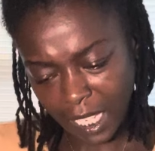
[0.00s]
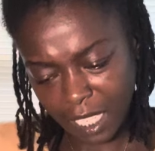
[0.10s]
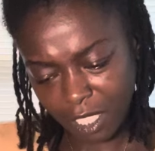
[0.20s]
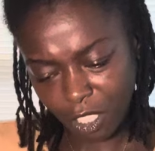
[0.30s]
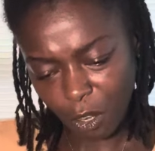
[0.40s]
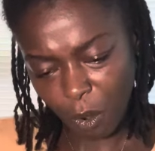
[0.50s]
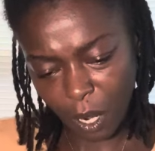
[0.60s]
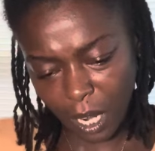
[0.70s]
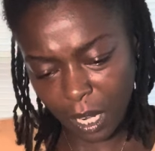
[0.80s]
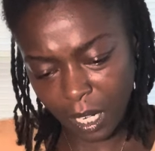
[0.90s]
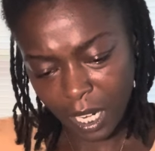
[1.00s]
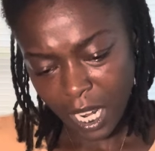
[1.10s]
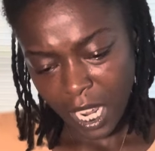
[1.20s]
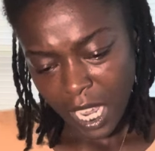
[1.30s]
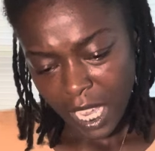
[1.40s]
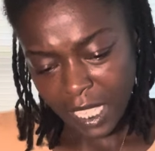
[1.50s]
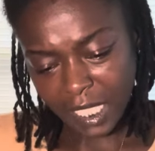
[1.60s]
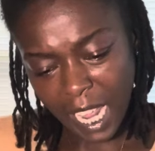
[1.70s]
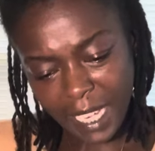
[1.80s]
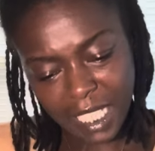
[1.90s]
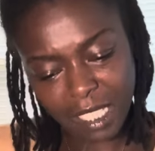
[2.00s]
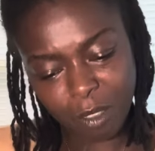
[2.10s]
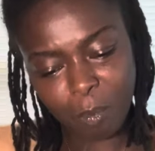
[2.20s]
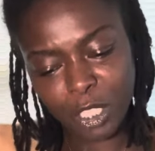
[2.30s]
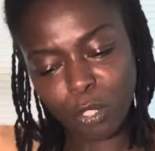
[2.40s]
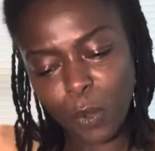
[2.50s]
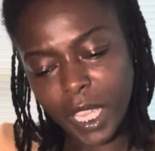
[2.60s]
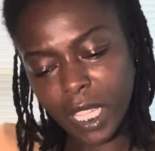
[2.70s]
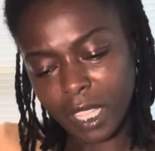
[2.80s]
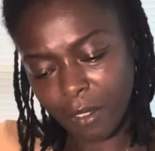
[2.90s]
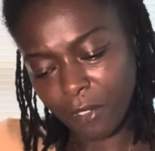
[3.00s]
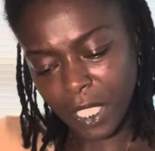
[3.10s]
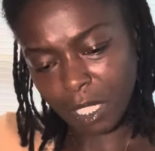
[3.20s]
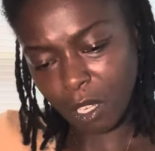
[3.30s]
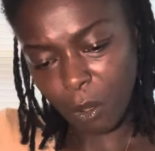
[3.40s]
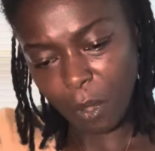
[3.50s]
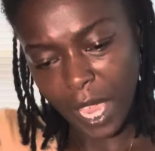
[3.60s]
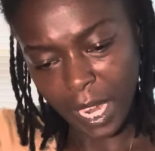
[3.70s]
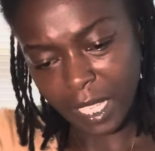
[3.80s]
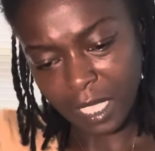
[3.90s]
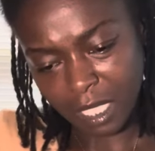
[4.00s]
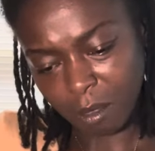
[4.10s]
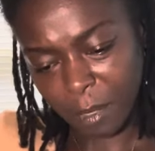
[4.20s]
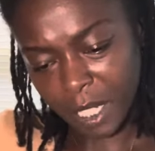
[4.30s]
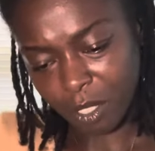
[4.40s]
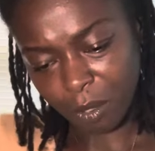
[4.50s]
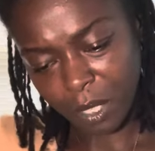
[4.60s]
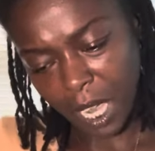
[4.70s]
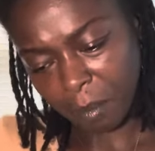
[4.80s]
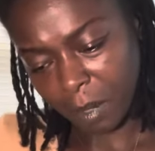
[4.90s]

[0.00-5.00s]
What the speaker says: it's like it's between the physical and the spiritual type